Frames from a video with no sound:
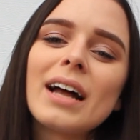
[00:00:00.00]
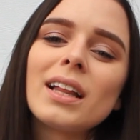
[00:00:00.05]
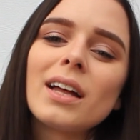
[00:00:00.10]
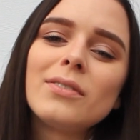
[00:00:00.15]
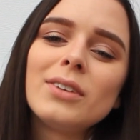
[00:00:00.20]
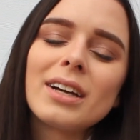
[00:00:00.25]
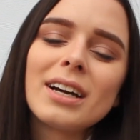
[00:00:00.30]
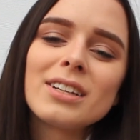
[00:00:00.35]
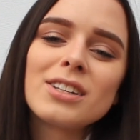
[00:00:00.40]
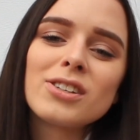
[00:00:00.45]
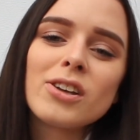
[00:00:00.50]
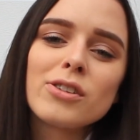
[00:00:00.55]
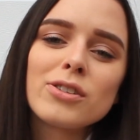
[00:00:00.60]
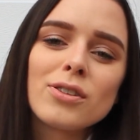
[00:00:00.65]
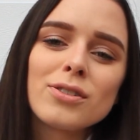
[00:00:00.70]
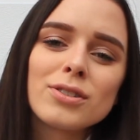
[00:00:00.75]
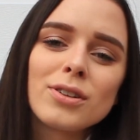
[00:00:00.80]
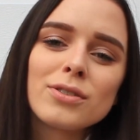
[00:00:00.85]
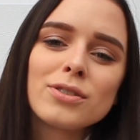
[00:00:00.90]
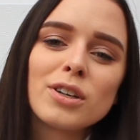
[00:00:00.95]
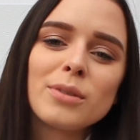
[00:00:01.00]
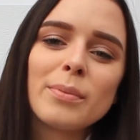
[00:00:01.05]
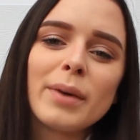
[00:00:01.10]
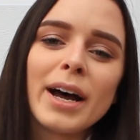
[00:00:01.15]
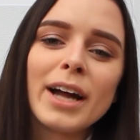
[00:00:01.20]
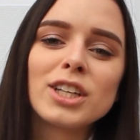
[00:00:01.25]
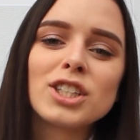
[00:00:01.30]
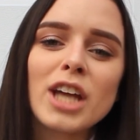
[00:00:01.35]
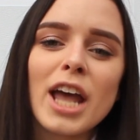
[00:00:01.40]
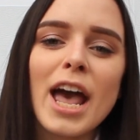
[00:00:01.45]
I love you guys so, so, so, so
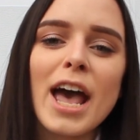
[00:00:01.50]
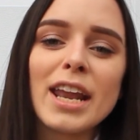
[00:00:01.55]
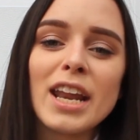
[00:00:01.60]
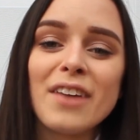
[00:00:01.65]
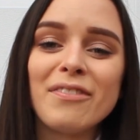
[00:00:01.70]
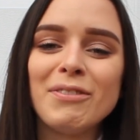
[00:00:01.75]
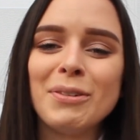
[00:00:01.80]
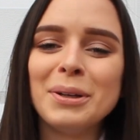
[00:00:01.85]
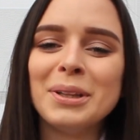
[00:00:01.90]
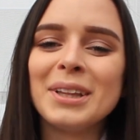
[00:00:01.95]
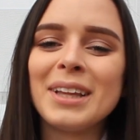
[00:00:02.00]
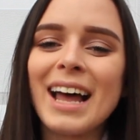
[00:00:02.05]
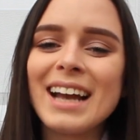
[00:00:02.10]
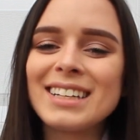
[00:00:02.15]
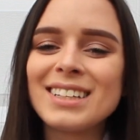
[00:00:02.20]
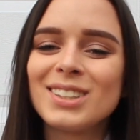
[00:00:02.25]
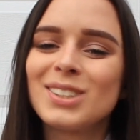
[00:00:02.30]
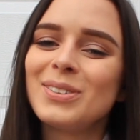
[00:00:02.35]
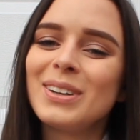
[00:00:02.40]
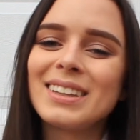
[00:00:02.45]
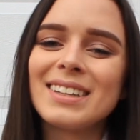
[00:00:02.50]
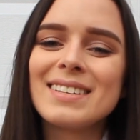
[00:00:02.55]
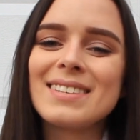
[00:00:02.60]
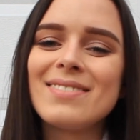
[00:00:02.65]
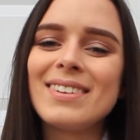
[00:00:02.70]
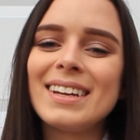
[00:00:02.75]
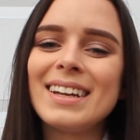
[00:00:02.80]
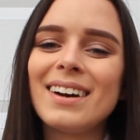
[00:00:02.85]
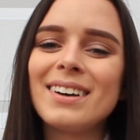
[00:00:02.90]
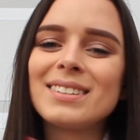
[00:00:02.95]
much. And if you would like to tweet this
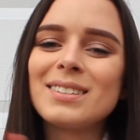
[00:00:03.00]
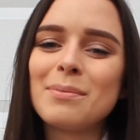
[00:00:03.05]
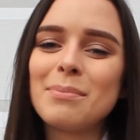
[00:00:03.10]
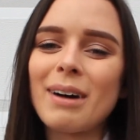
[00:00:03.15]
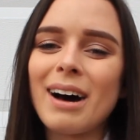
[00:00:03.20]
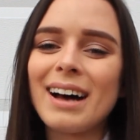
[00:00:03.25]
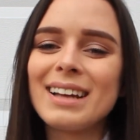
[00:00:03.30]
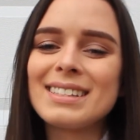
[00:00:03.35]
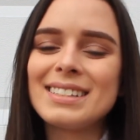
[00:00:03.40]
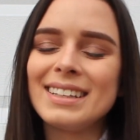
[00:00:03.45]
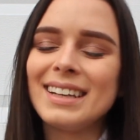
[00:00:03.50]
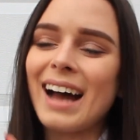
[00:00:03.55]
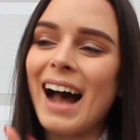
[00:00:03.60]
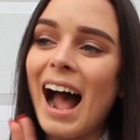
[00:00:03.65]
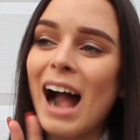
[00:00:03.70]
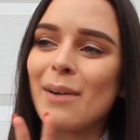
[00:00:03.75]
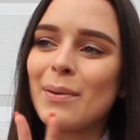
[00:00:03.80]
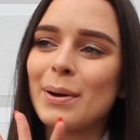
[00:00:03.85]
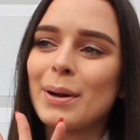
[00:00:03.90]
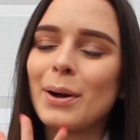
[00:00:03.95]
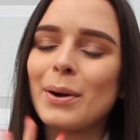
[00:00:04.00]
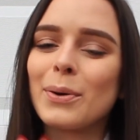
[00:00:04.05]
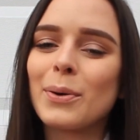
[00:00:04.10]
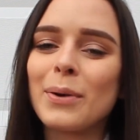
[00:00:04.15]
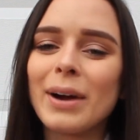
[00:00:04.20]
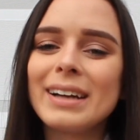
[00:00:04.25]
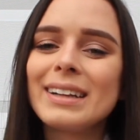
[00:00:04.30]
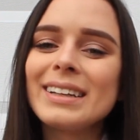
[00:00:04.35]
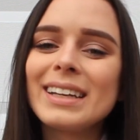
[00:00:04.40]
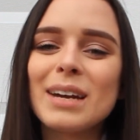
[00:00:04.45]
video to Bazzi, I would
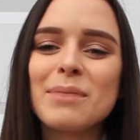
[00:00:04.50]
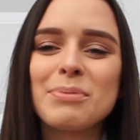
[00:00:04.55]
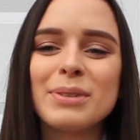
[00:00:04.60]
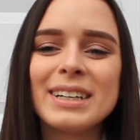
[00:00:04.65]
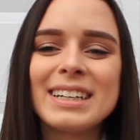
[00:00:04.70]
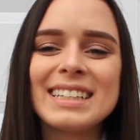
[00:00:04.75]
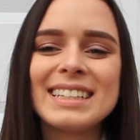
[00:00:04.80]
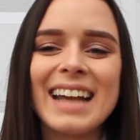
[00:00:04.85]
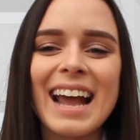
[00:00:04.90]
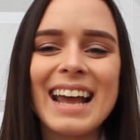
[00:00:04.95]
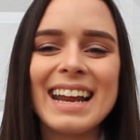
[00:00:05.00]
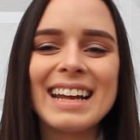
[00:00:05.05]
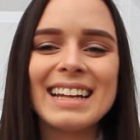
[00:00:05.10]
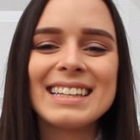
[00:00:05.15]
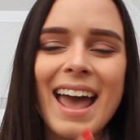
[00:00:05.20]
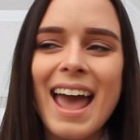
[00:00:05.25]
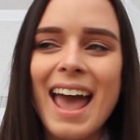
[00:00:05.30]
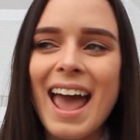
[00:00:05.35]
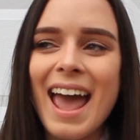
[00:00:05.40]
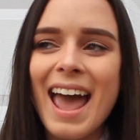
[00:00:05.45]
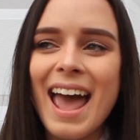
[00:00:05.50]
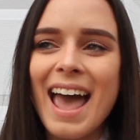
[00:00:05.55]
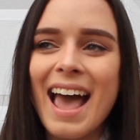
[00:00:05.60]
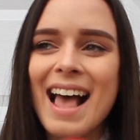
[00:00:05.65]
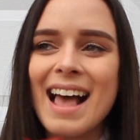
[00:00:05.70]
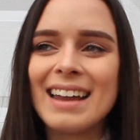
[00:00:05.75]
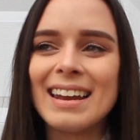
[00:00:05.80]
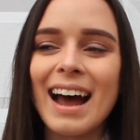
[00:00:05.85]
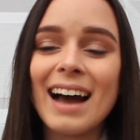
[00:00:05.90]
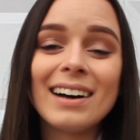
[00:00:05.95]
greatly appreciate it.
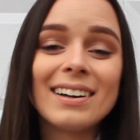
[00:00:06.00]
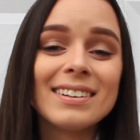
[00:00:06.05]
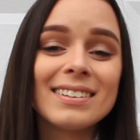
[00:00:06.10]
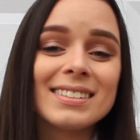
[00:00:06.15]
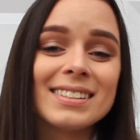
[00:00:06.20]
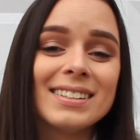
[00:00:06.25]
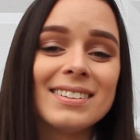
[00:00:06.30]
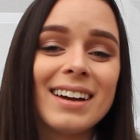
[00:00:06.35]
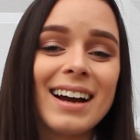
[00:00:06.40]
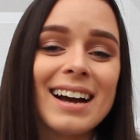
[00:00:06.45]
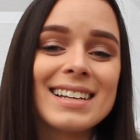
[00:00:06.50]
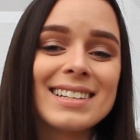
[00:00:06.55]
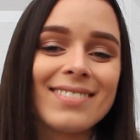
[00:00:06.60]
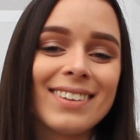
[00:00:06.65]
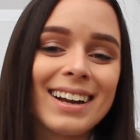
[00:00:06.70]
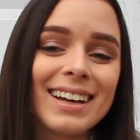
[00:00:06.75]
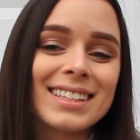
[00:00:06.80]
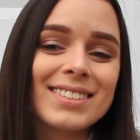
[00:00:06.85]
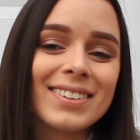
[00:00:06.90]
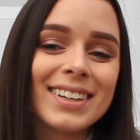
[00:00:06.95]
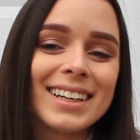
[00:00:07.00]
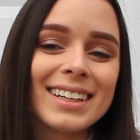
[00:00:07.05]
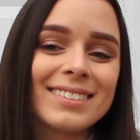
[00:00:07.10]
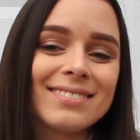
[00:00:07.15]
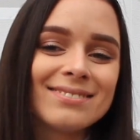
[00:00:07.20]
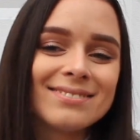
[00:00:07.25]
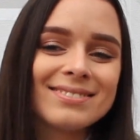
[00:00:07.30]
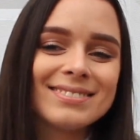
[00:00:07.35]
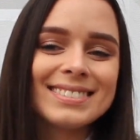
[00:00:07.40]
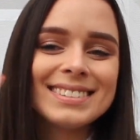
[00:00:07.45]
And I will see you guys in my next video.